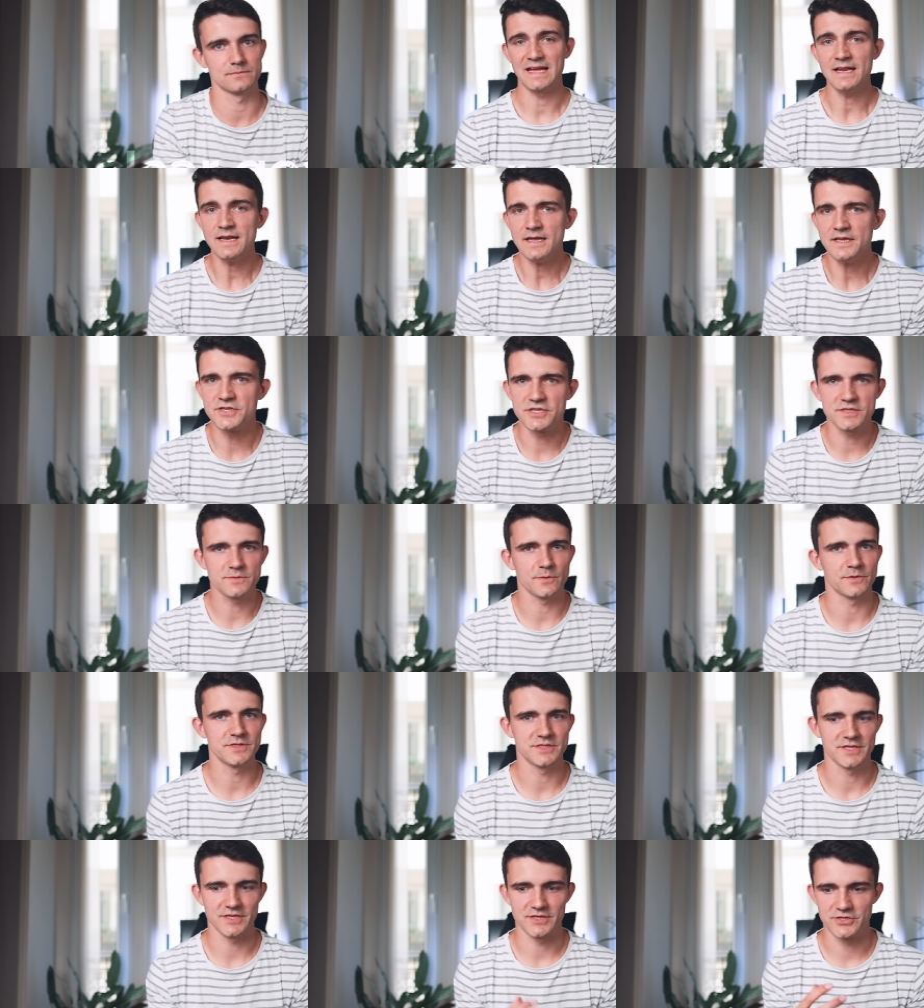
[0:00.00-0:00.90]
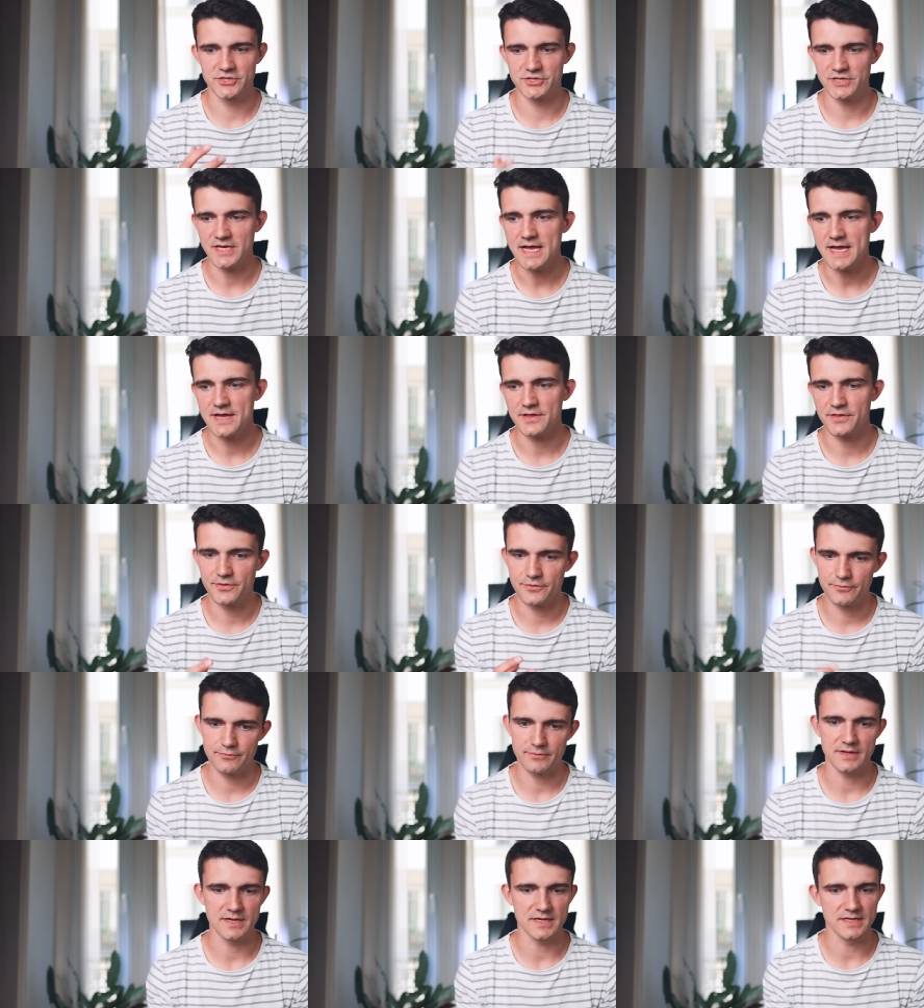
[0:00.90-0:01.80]
And I just want to share
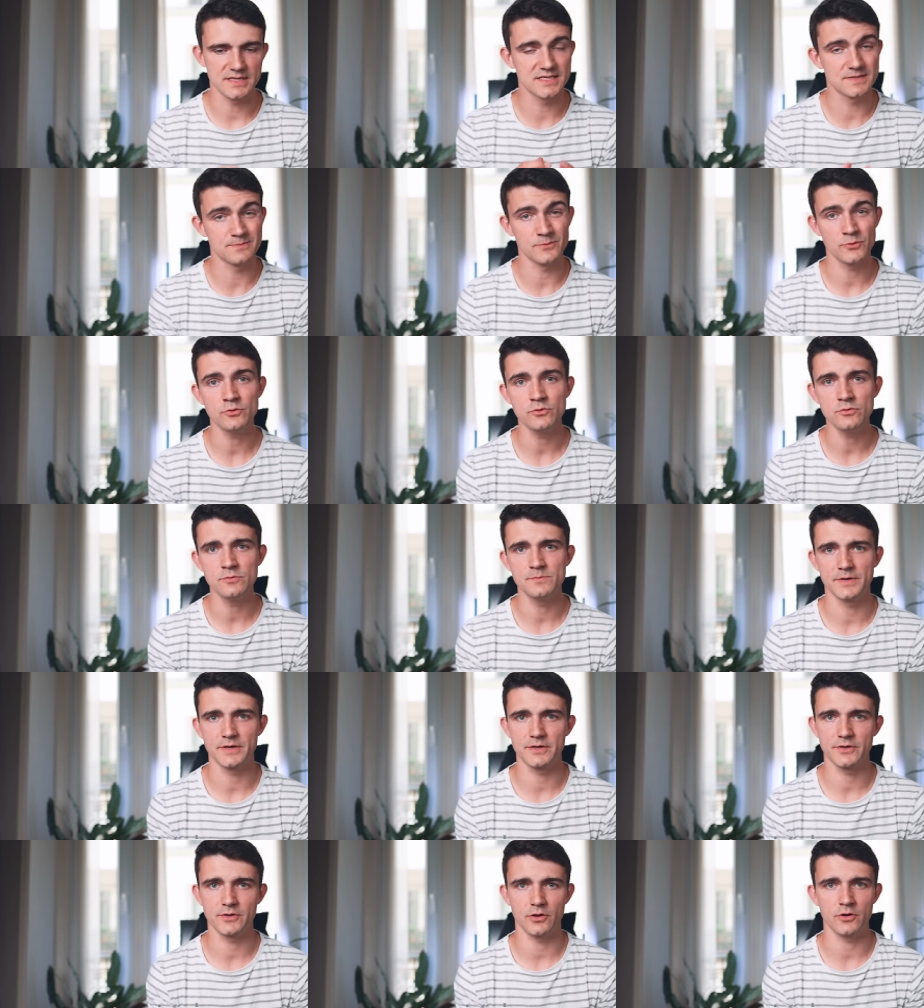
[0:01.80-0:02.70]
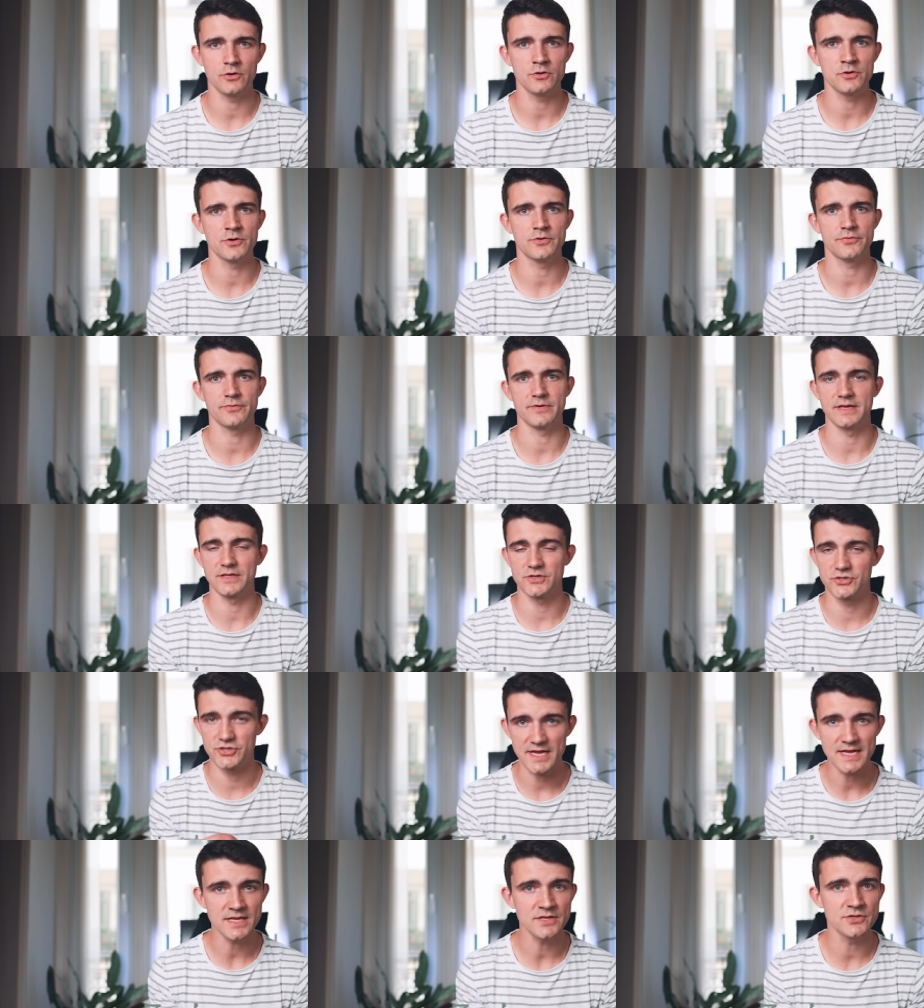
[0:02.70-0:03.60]
3 small but concrete
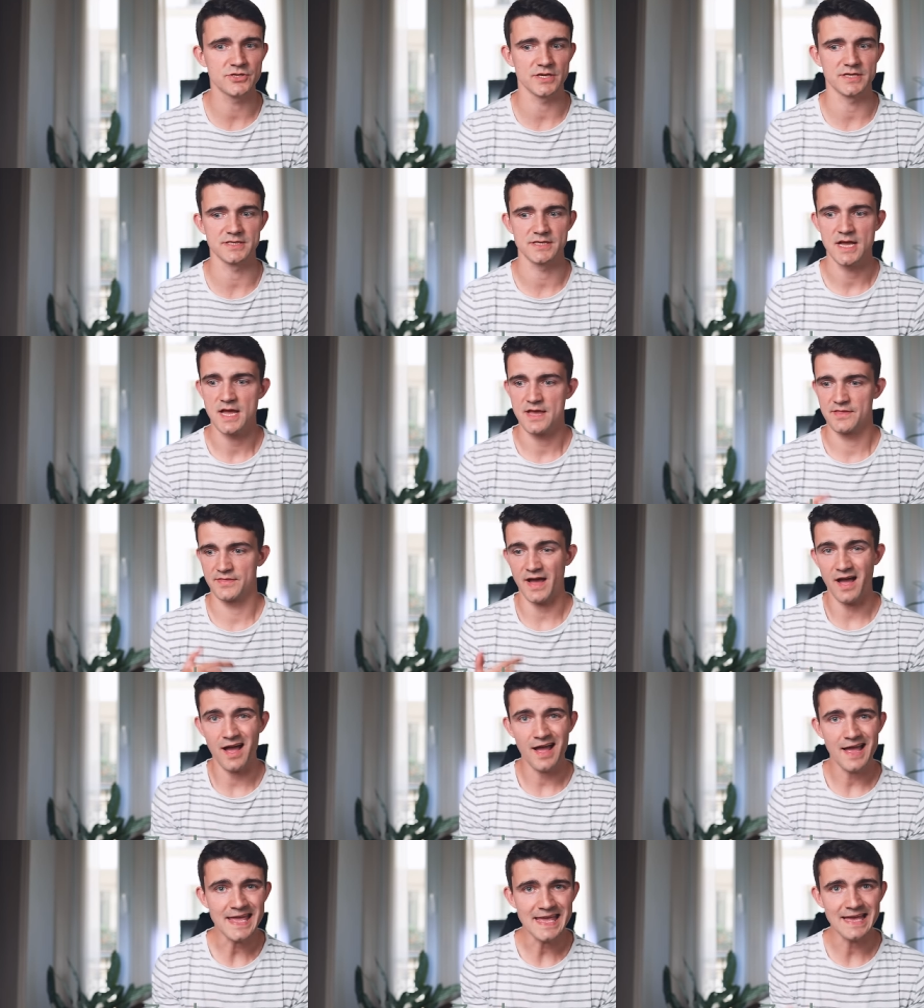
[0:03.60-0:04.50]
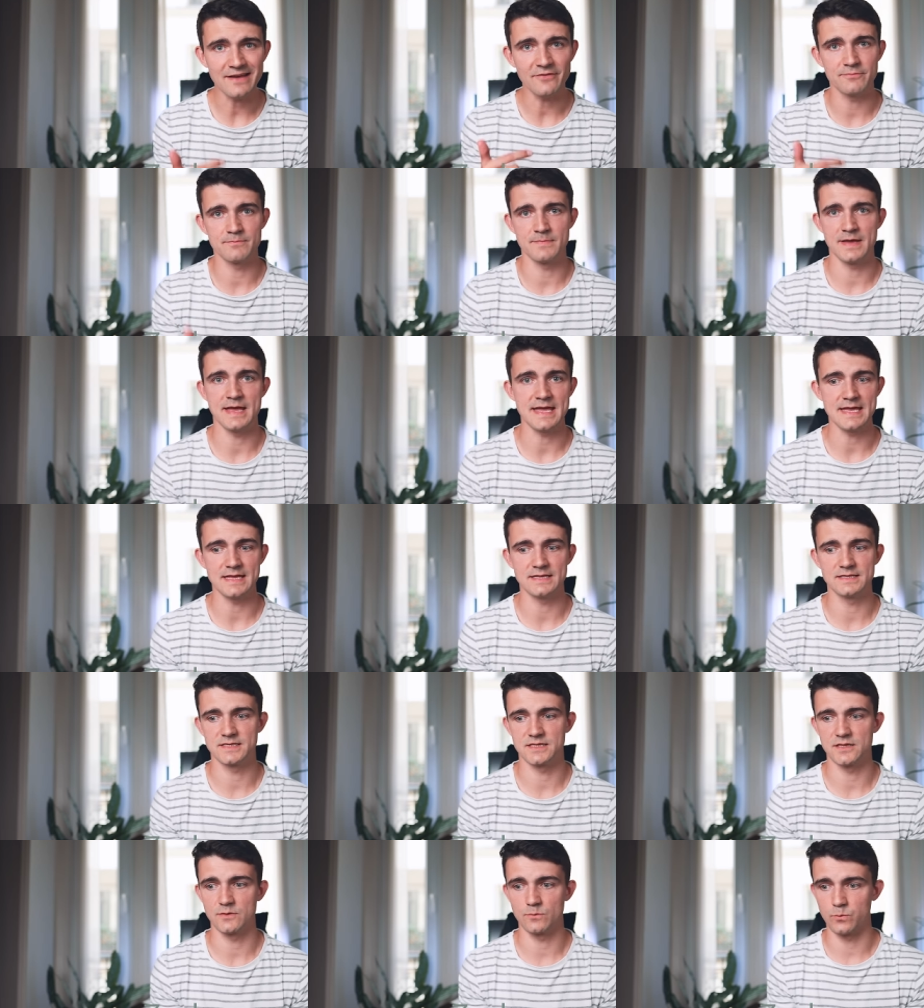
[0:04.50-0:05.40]
changes that I have made
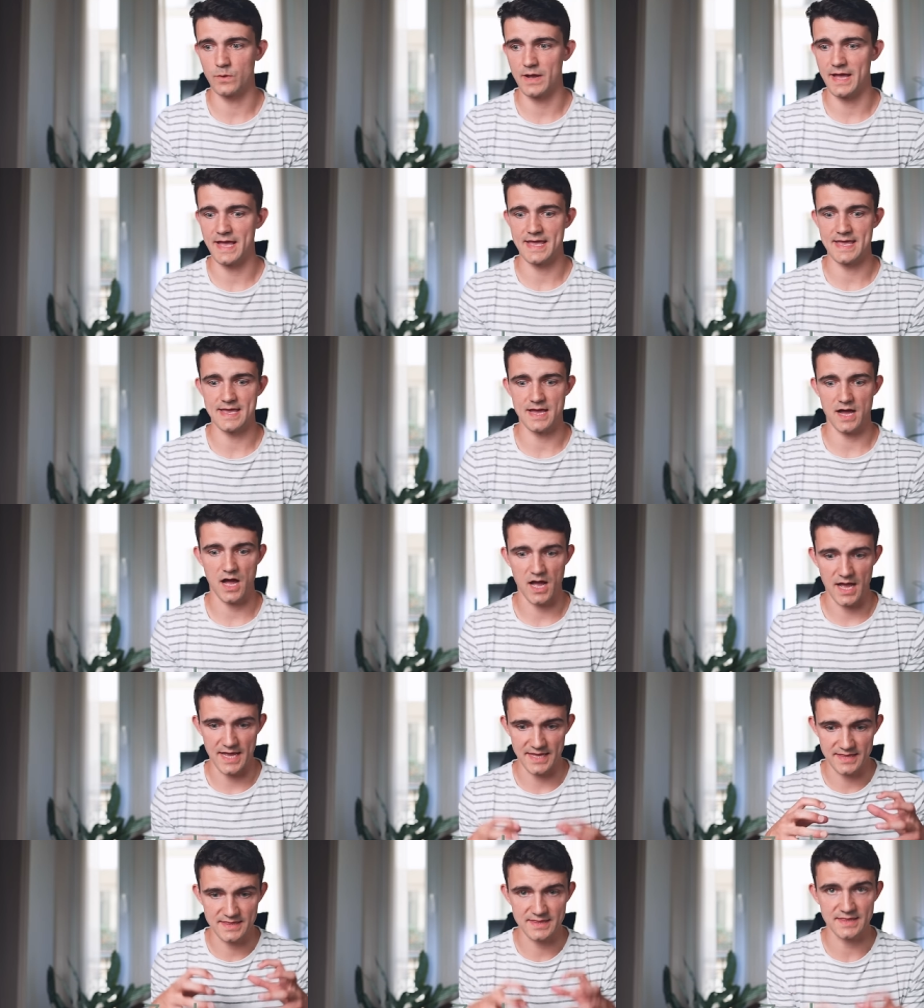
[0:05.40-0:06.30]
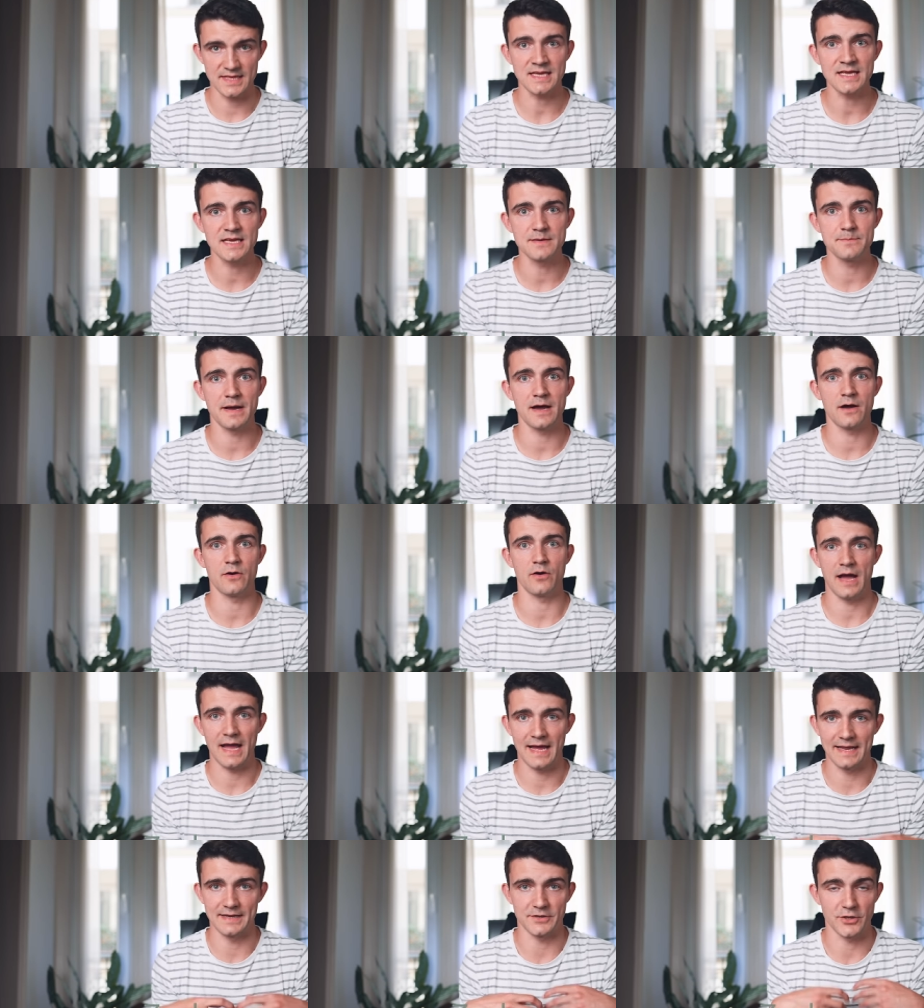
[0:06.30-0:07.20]
to the way I think about
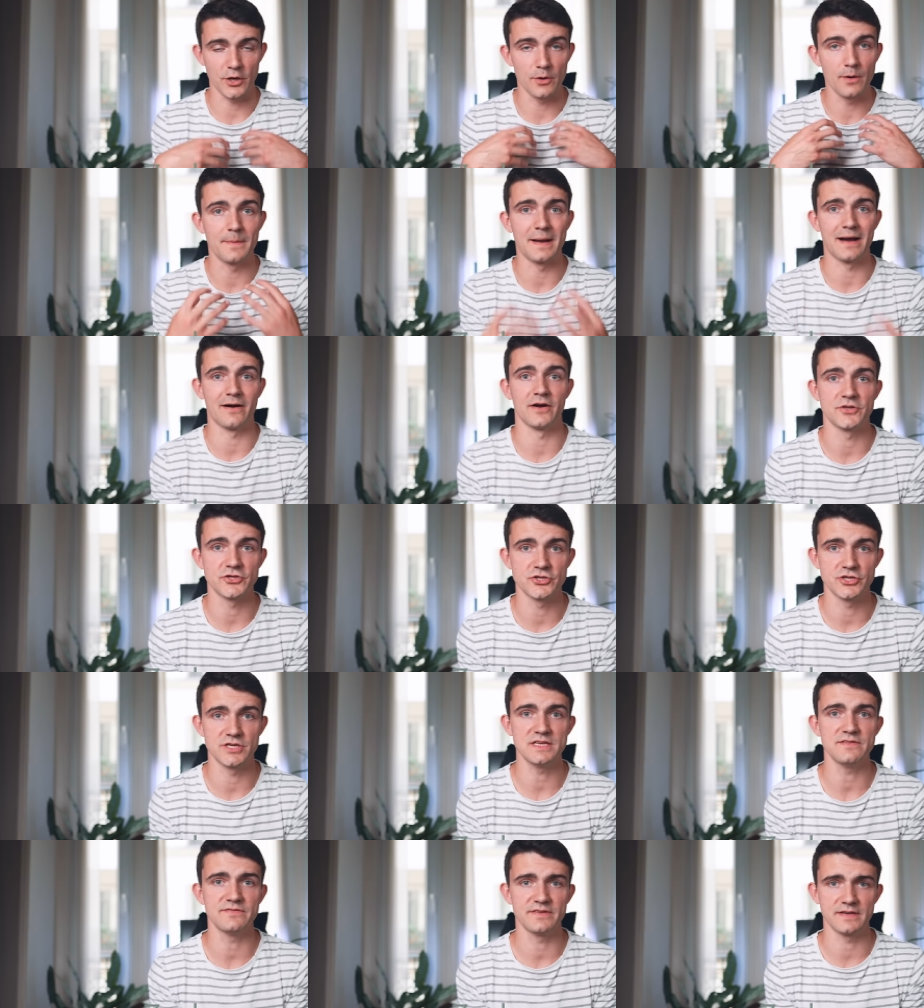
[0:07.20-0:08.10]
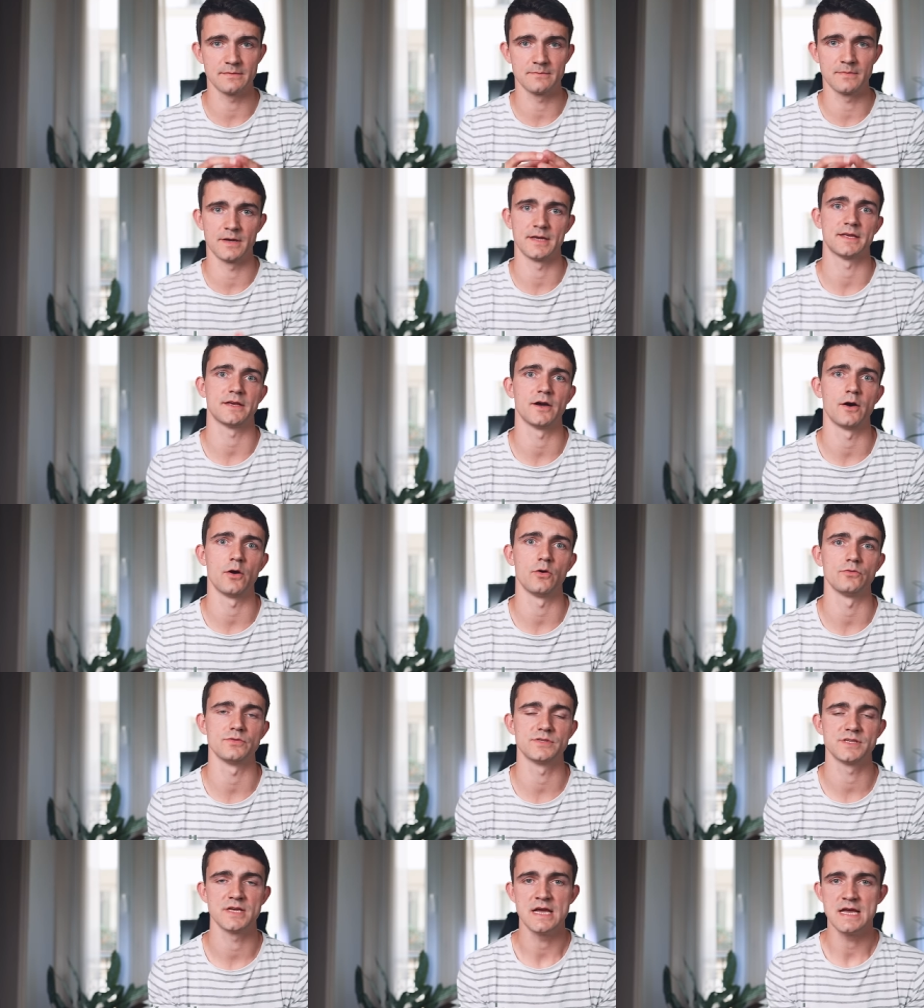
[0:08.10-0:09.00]
and go about achieving my
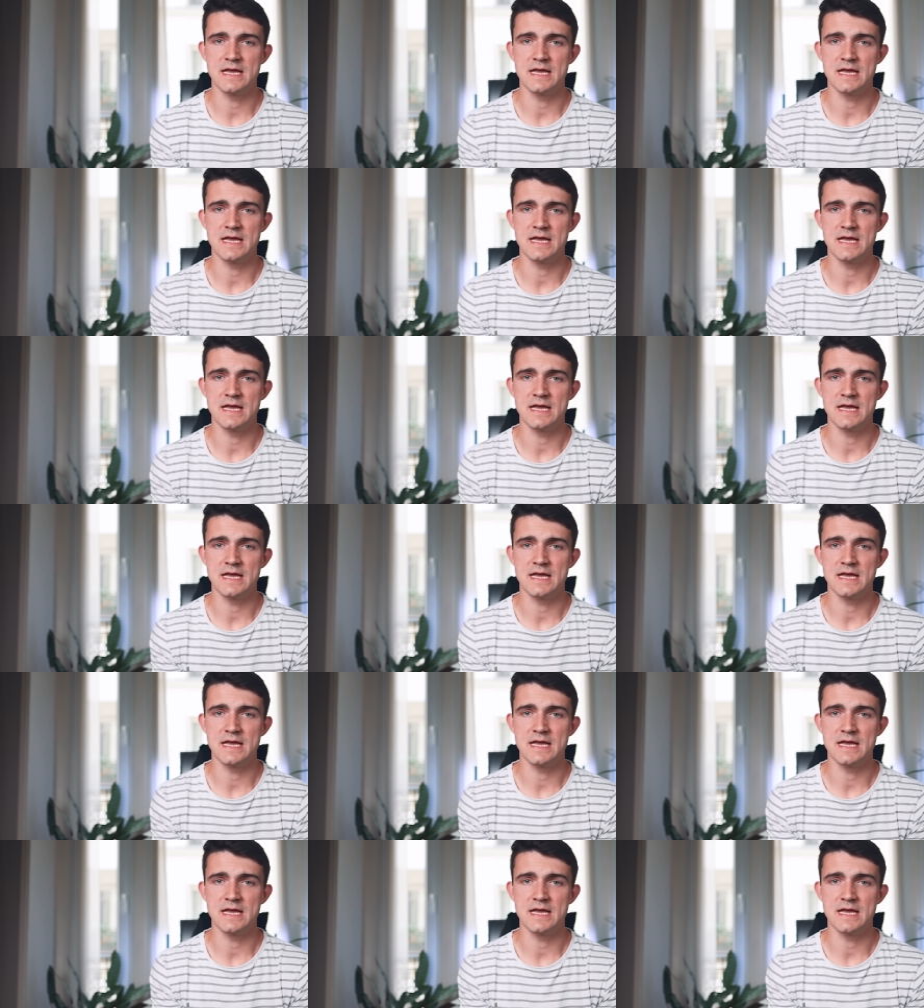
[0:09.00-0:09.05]
goals